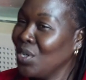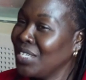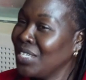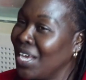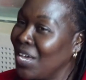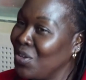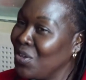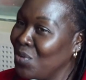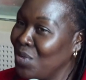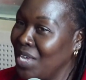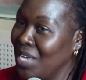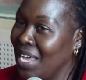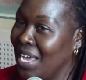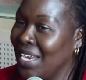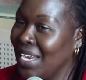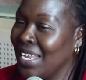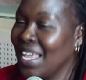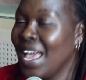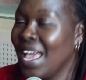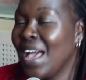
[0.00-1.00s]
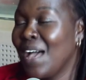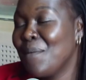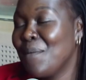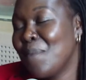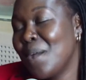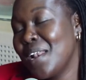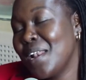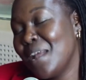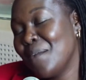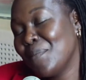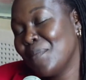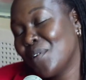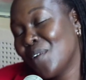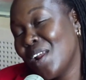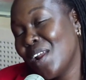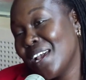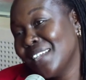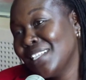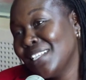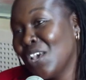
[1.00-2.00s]
What are you hearing?
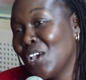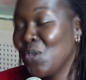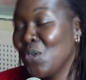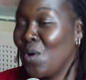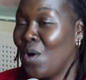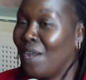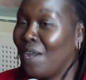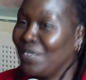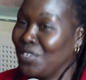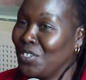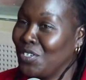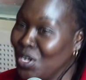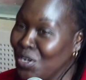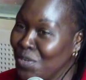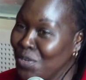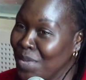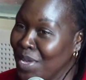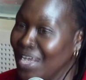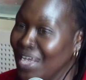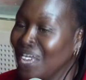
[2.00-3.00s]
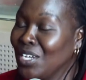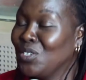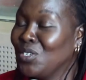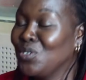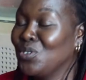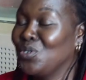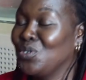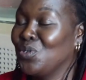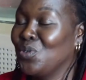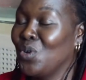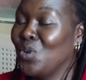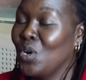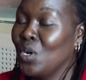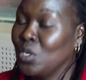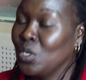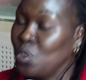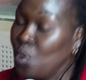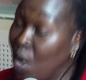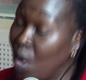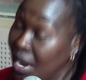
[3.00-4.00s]
Madam Grace, you have told me to
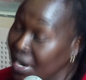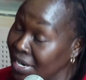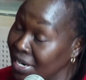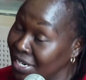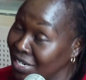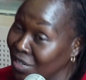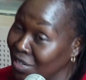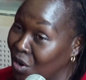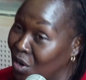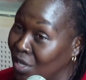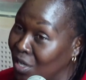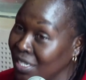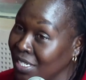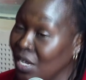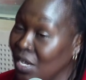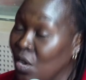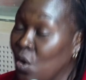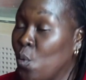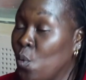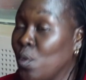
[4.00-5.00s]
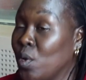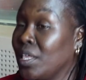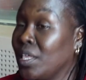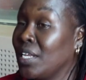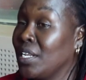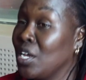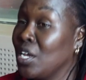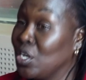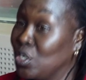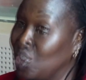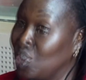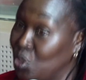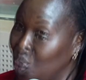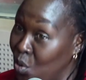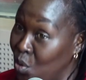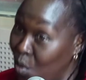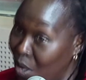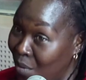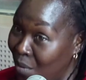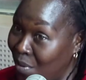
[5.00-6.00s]
do 200 calls within
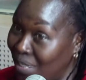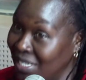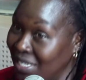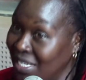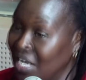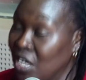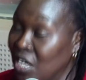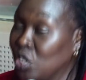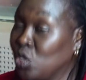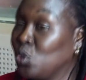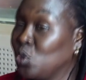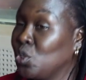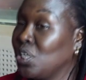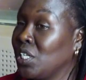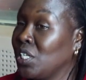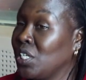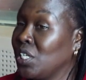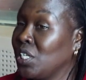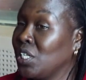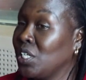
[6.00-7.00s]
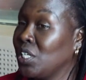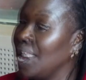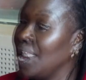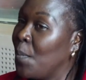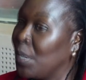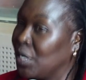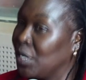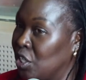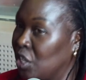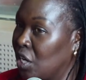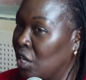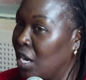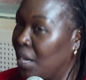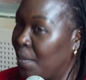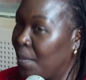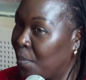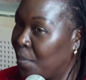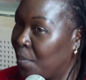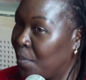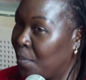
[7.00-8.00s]
two hours to share this
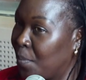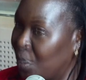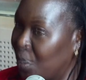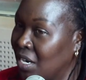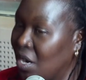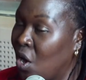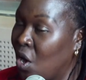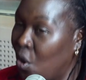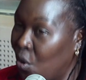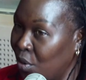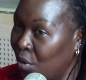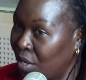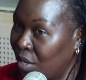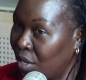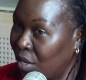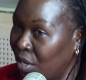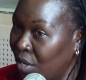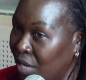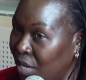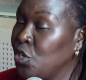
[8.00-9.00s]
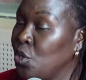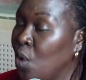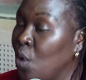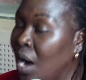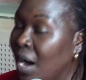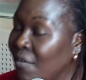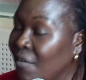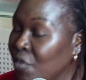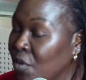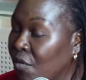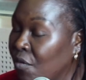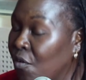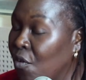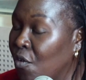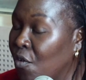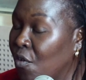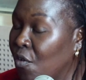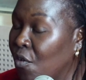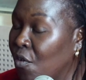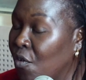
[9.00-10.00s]
particular product. Okay. Do you have your
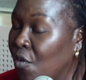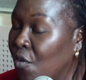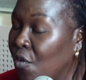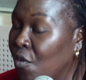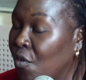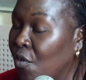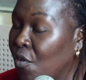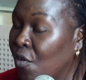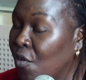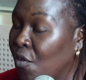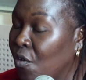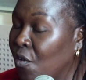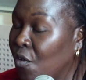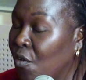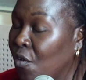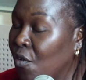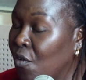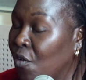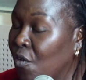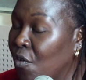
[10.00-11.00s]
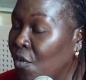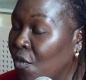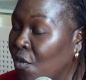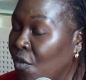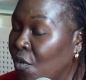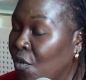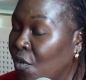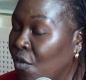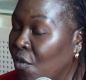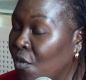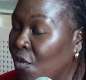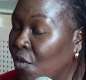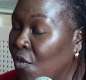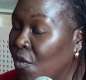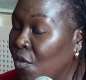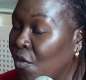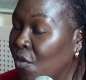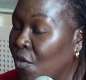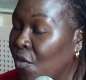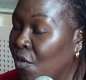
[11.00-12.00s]
phone ready? Yes. Is it loaded with
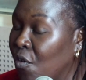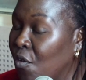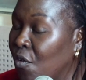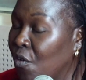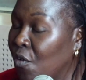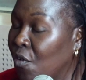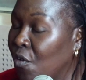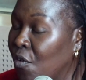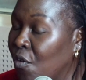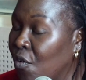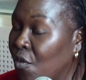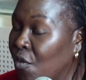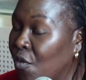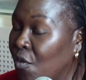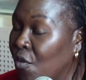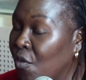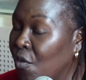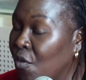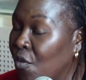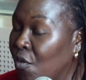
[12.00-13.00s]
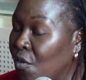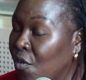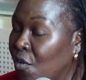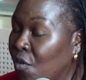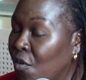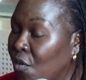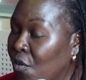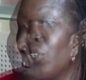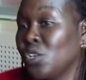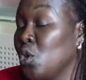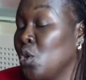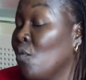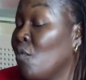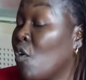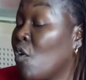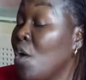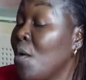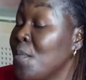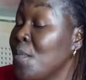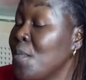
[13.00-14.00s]
airtime? Yes. Clear. So
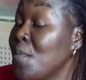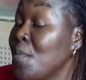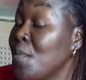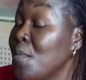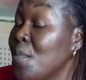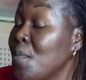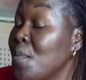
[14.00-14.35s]
you've come